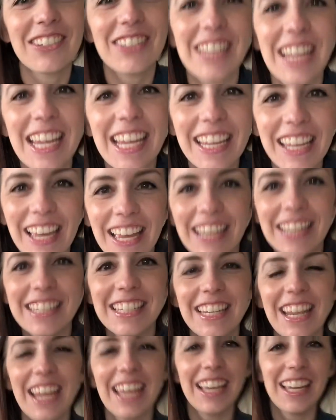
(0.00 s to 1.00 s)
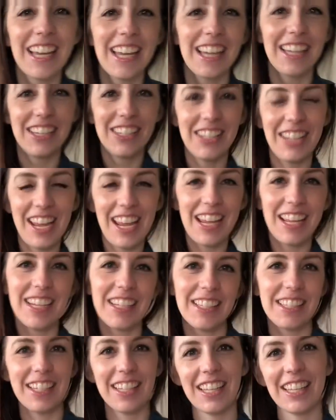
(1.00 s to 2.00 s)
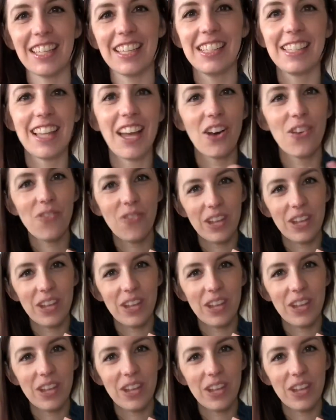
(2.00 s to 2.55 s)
Shake, shake, shake your sillies out.